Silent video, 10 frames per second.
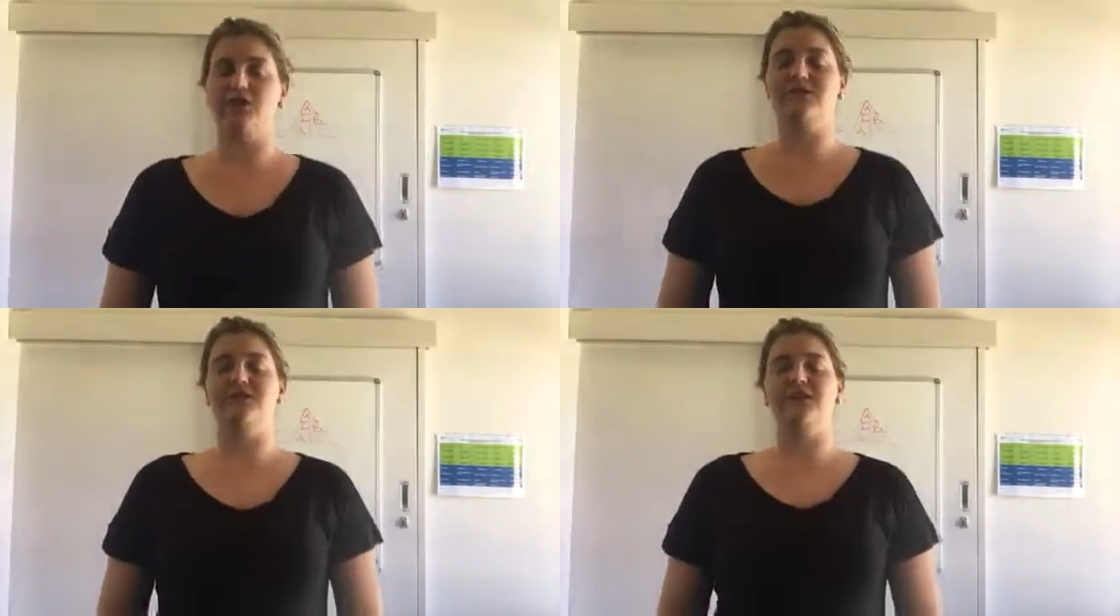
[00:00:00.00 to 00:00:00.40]

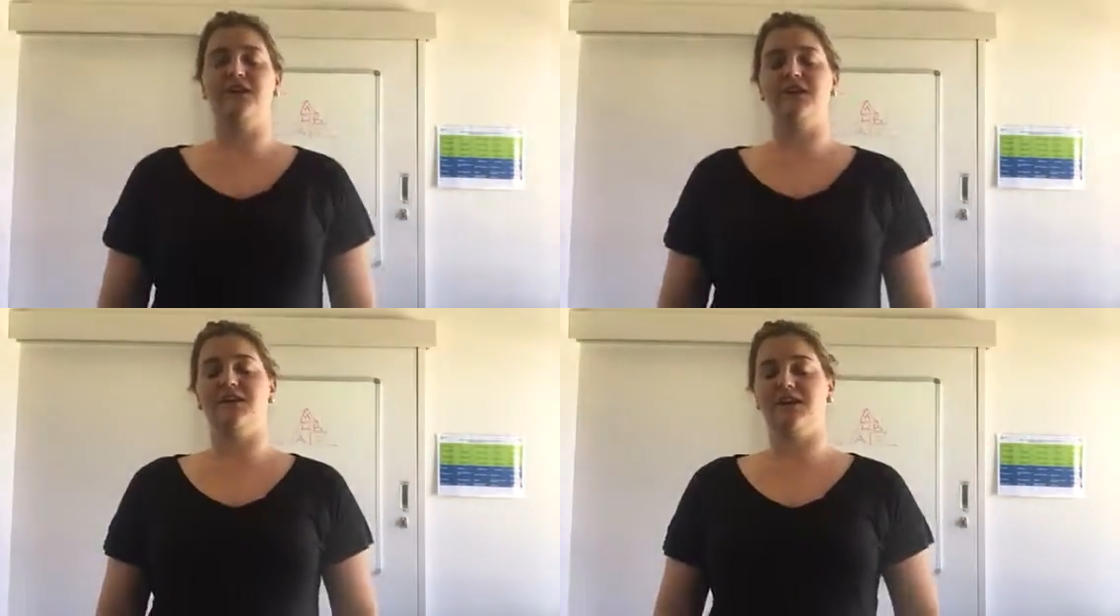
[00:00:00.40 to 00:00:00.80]
and so
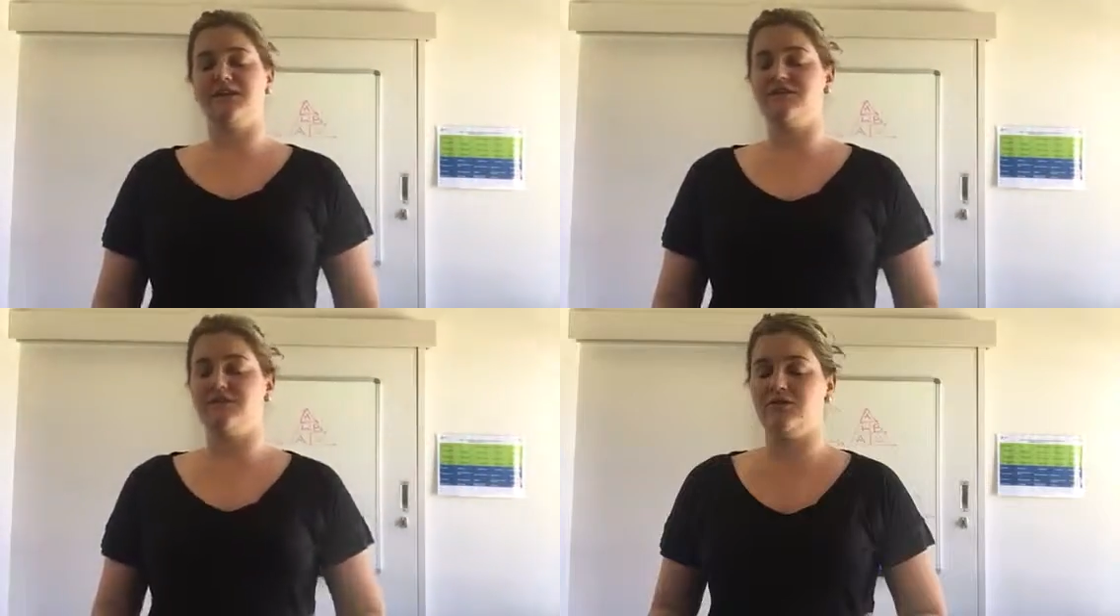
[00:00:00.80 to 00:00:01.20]
they're the
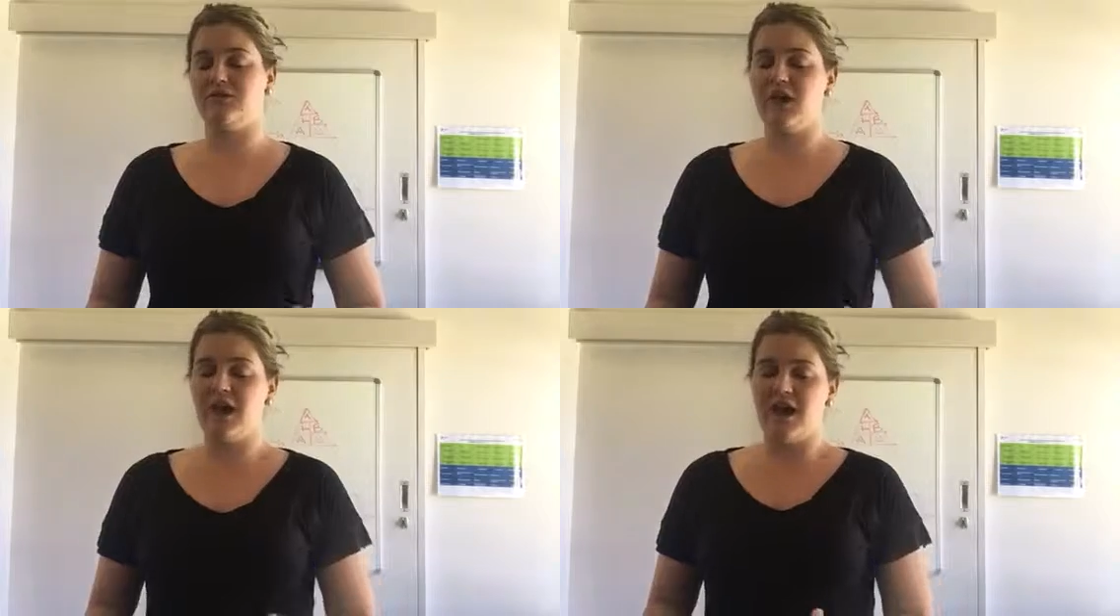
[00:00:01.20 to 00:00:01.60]
kids who
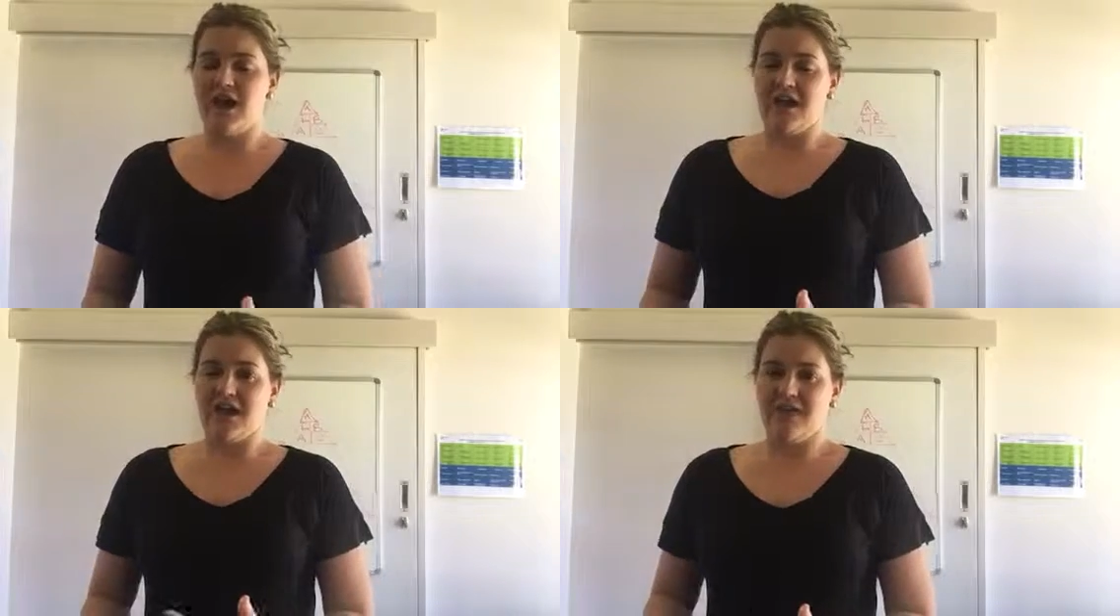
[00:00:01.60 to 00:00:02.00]

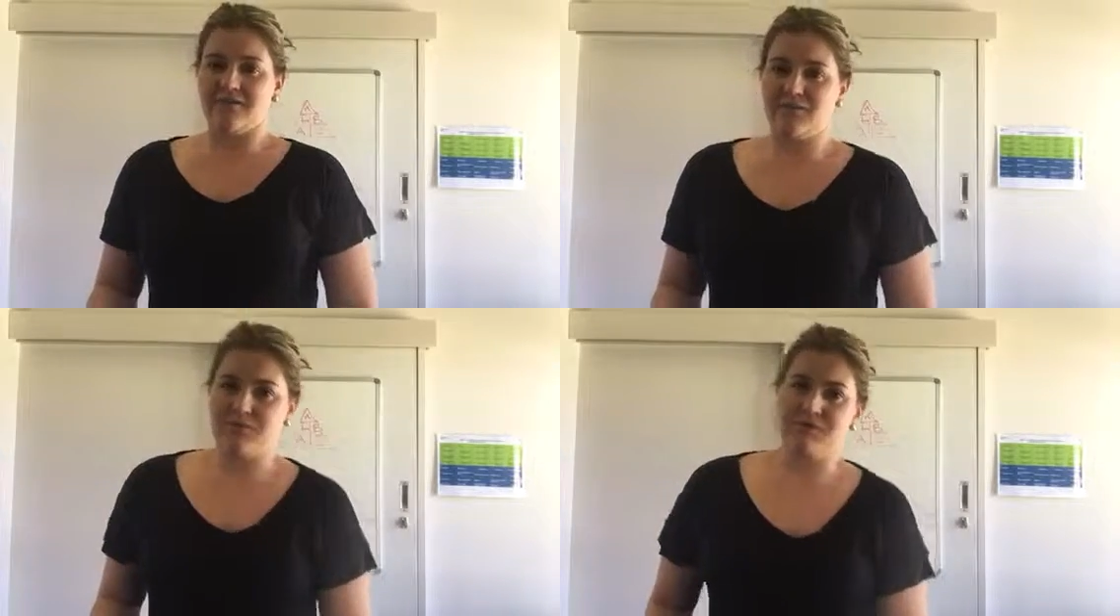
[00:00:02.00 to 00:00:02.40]
you have
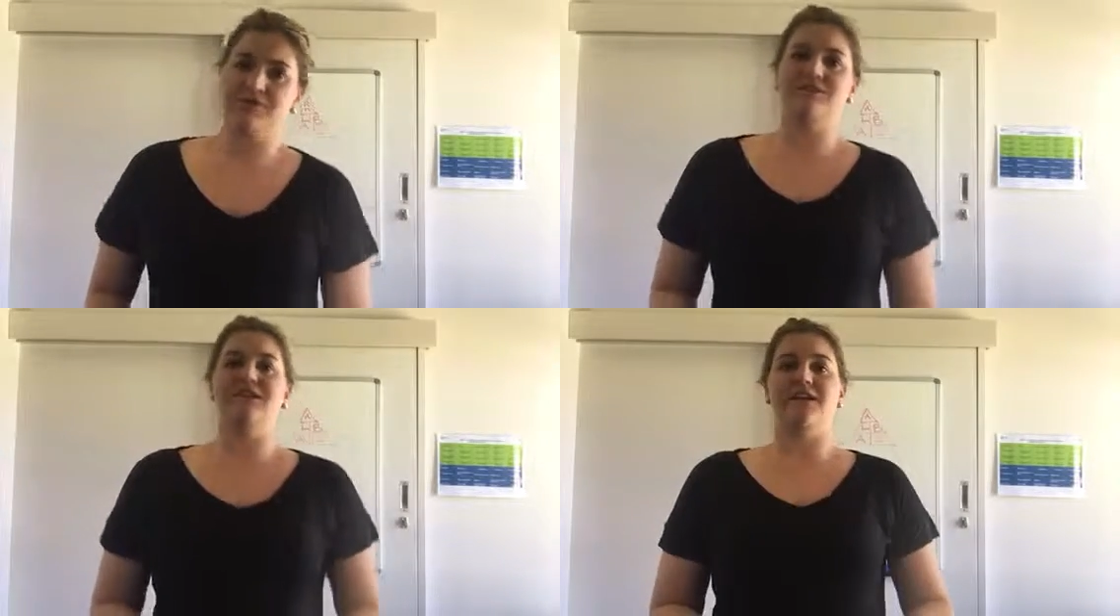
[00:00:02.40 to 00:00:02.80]
to push
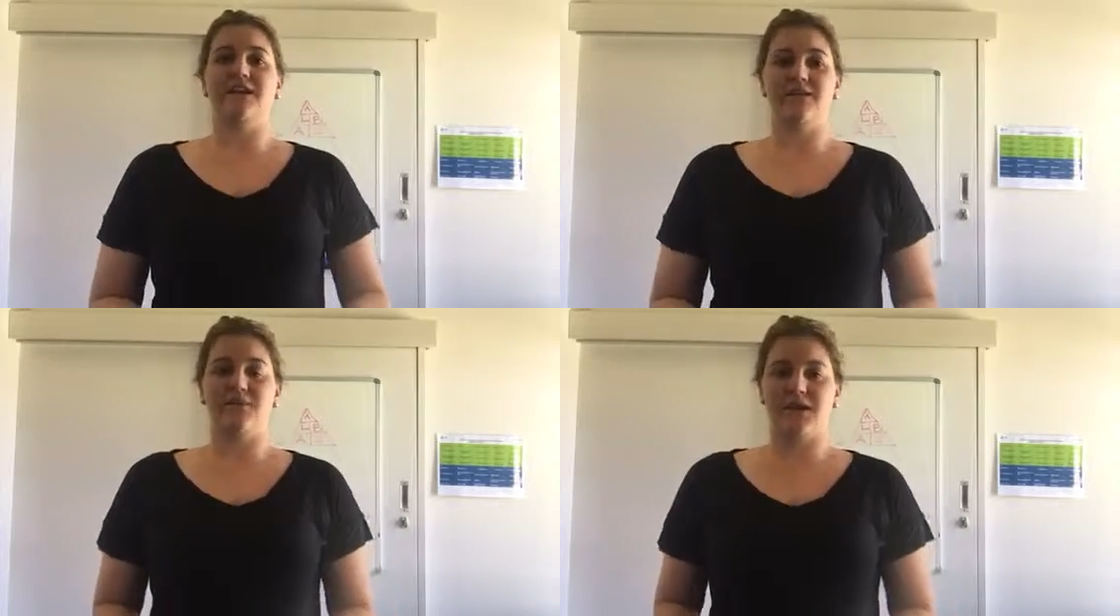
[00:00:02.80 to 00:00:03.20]
them to get
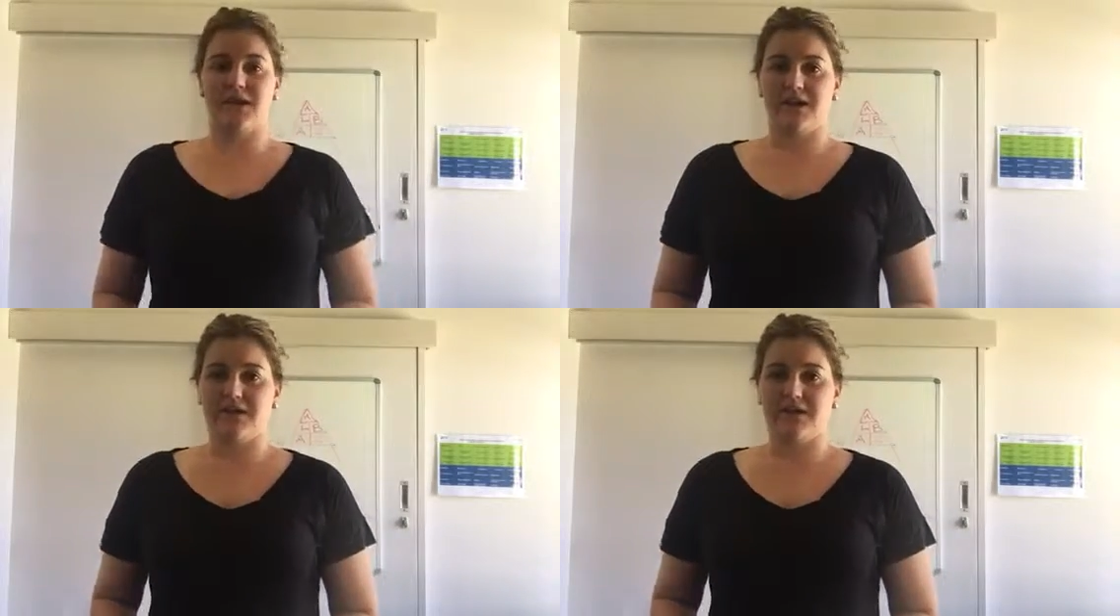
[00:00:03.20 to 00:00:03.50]
out of bed,